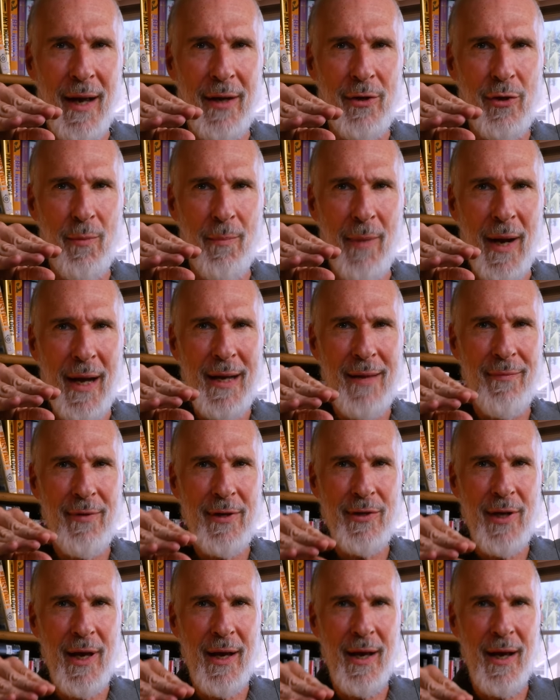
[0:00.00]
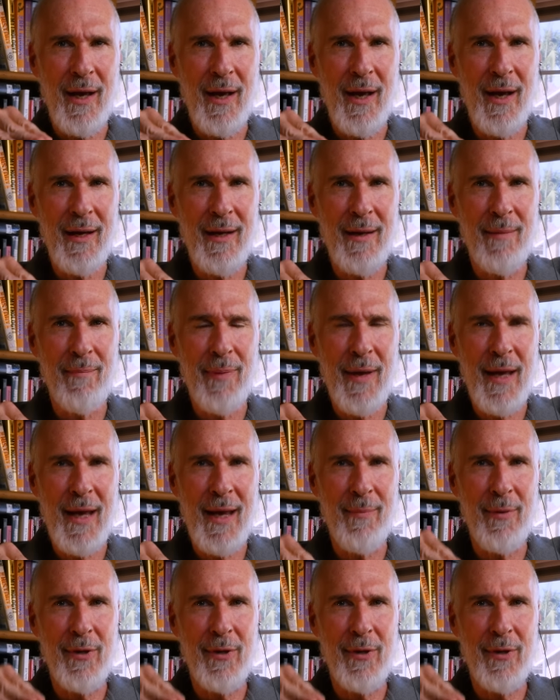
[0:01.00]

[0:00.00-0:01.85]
And you might even take a cut in pay,